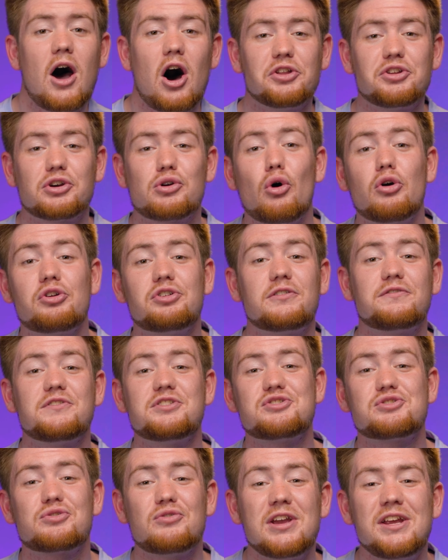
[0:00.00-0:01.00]
on the corner of the
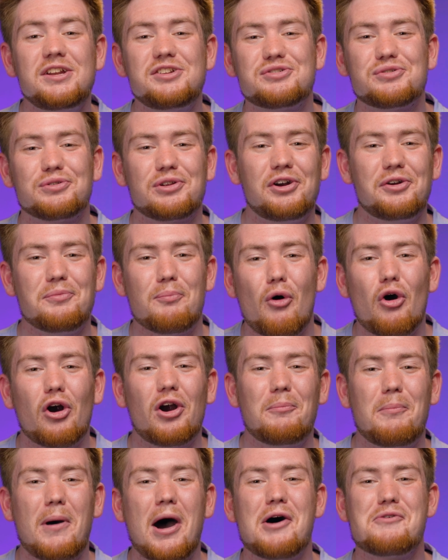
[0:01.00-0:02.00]
screen to learn more
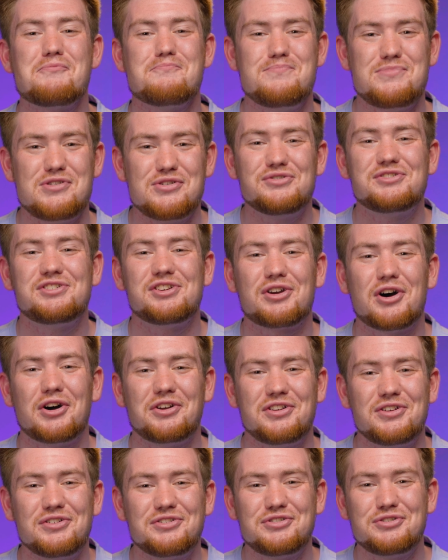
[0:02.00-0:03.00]
about music on
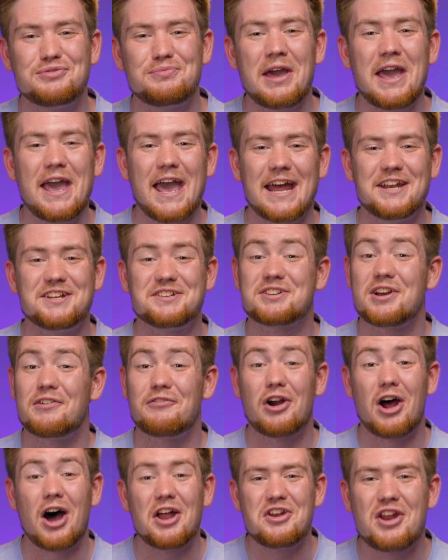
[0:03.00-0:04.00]
YouTube and
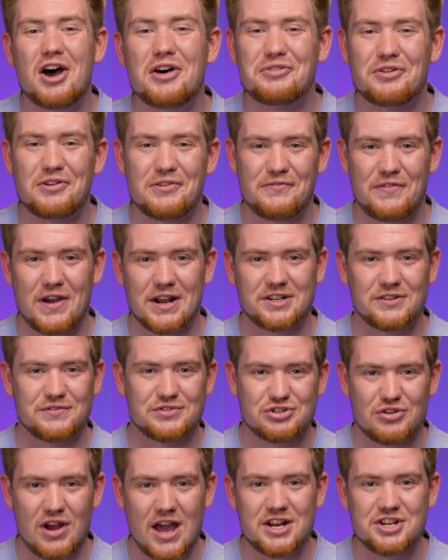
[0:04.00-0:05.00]
discover another effective
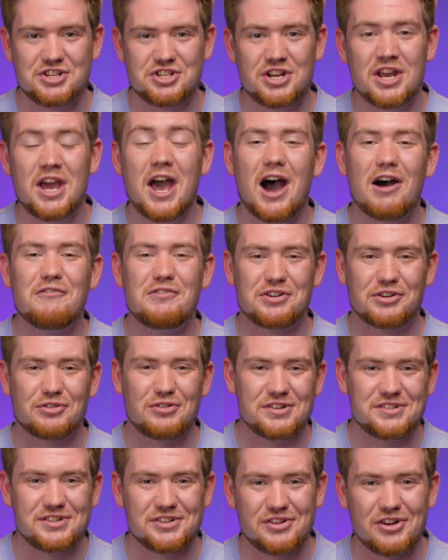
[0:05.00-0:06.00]
strategy of
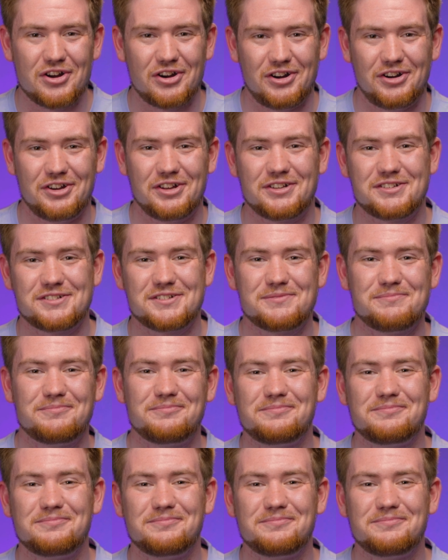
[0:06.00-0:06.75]
increasing your earnings.